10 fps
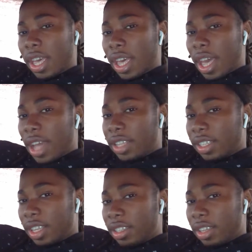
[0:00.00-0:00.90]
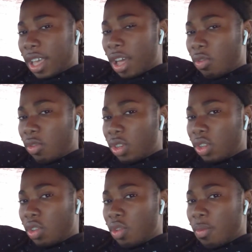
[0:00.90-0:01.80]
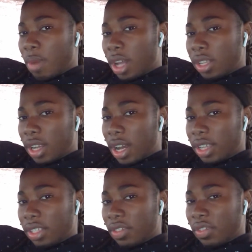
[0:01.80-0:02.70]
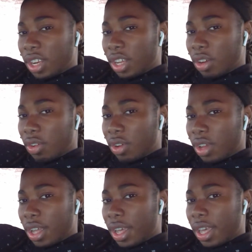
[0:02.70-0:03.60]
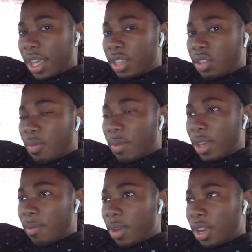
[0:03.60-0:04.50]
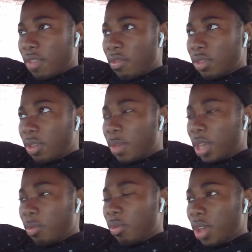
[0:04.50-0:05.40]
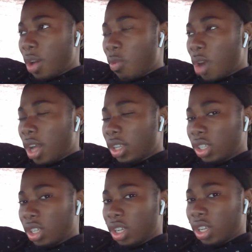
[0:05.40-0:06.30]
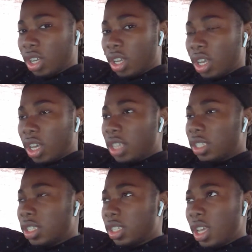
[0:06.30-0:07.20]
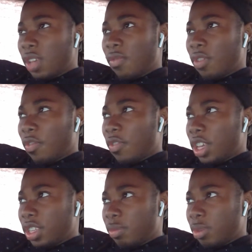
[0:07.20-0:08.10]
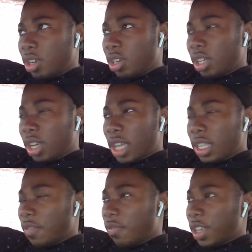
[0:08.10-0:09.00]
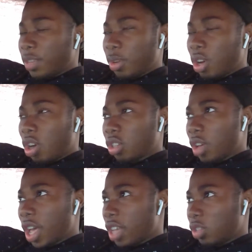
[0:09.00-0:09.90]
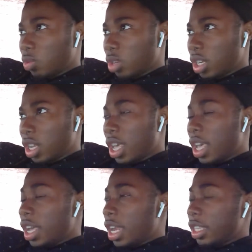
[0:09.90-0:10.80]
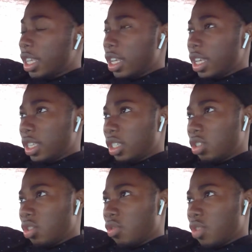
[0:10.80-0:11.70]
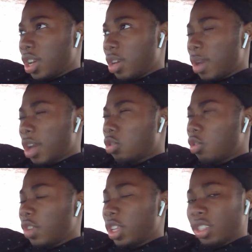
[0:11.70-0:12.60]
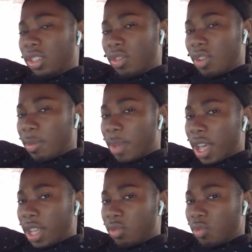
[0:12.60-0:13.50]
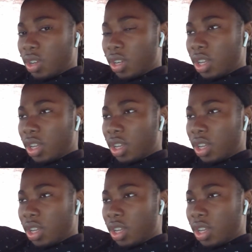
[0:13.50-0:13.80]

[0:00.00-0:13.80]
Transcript: AdSense account, you monetize the video and you make money from the people that watch. It's the same for Facebook. I think Facebook also has one, and I think Instagram, I don't know if Instagram has one,